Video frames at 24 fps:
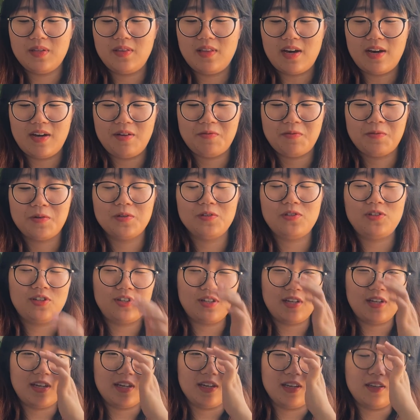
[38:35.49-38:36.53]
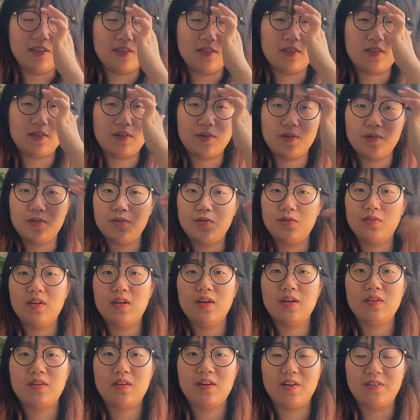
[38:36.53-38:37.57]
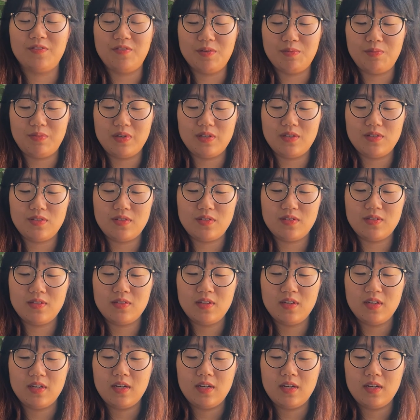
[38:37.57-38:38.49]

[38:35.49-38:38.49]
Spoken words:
that I watched is called Coffee Prince,